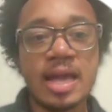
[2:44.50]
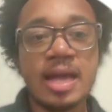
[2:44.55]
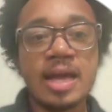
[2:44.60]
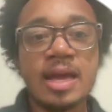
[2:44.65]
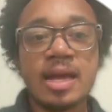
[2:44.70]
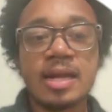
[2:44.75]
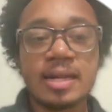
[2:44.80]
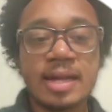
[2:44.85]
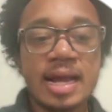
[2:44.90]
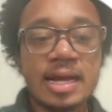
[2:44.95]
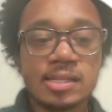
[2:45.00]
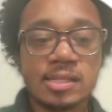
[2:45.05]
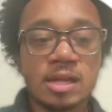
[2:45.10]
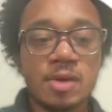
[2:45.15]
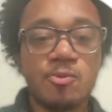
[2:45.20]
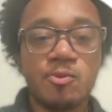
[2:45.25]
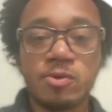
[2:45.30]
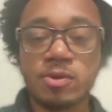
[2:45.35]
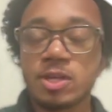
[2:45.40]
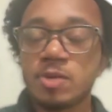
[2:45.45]
Next up,
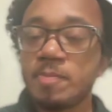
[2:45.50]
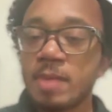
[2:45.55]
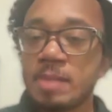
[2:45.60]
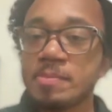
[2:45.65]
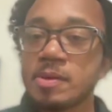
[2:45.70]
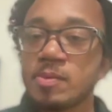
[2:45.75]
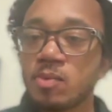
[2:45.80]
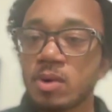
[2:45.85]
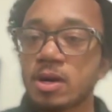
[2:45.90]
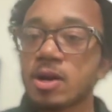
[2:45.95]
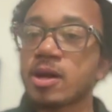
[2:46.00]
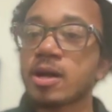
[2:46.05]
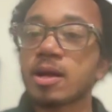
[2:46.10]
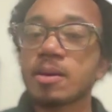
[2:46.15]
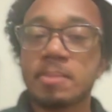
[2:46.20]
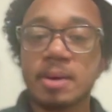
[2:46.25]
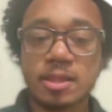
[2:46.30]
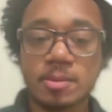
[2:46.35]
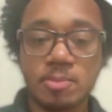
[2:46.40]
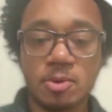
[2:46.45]
you may be wondering
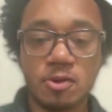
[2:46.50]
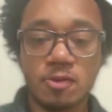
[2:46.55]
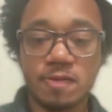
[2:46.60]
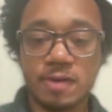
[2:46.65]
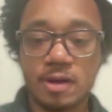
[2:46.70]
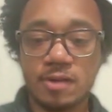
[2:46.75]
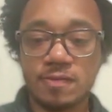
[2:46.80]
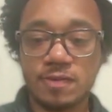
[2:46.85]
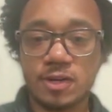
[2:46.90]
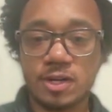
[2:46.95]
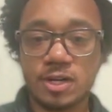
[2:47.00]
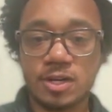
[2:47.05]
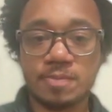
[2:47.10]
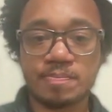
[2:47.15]
about the profile photo.